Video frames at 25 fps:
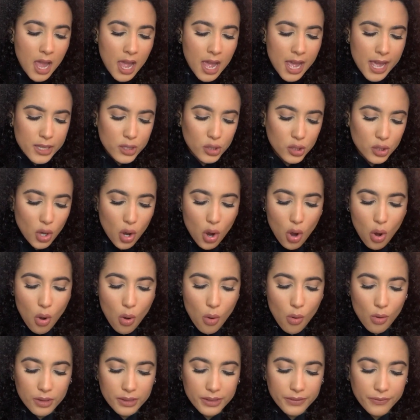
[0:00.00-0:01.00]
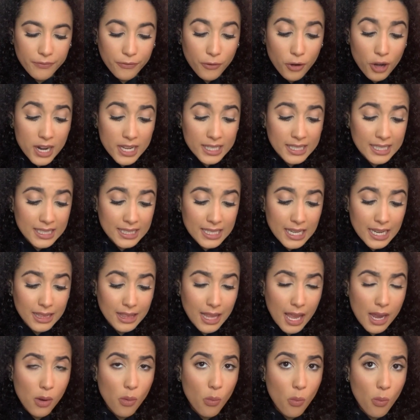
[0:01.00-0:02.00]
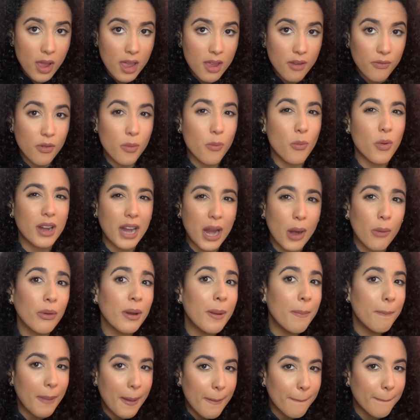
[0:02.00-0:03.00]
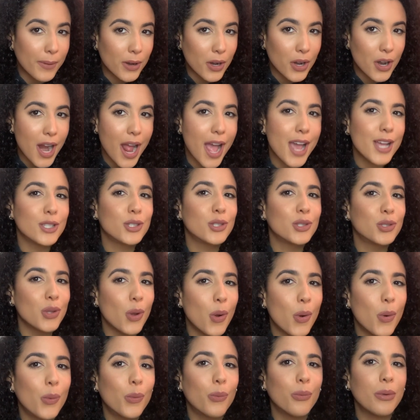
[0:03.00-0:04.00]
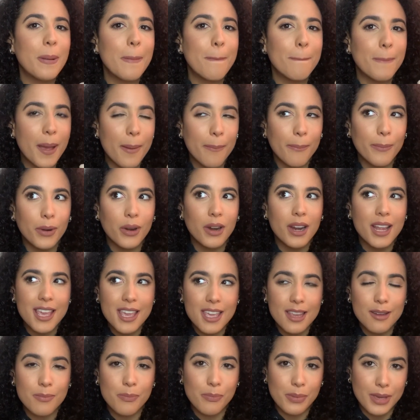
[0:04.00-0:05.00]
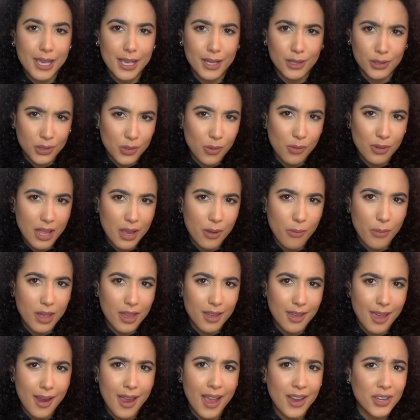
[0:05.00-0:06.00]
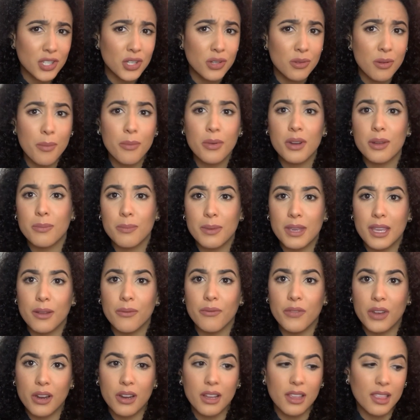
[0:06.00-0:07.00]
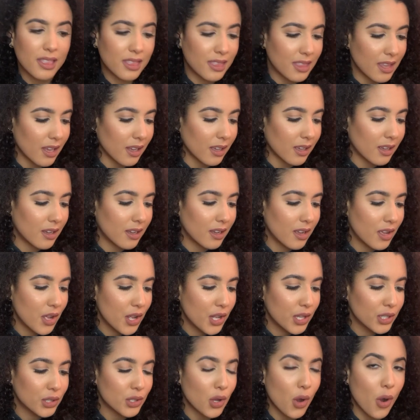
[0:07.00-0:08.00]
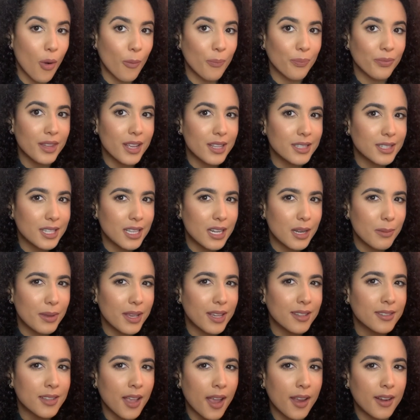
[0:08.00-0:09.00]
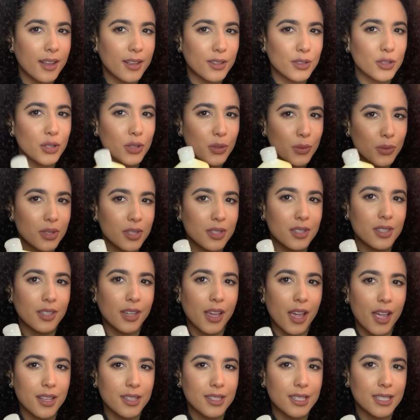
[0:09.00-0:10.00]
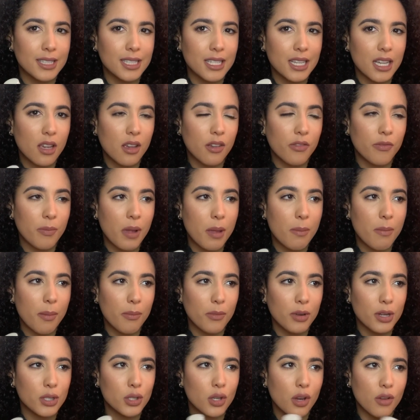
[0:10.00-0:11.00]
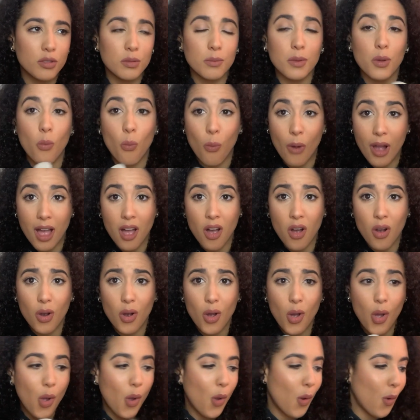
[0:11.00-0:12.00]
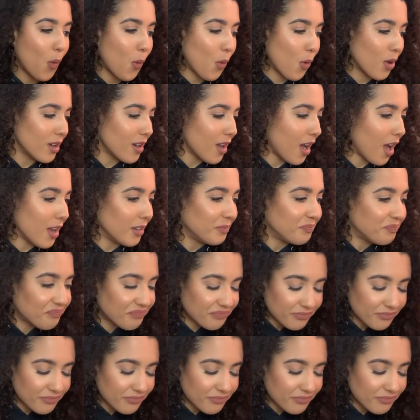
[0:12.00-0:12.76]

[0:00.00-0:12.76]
So for it to say lightweight, from what I remember, I don't remember it being so lightweight. I actually remember it being very thick. So it's going to be exciting to use this again to see if my memory serves me well or not.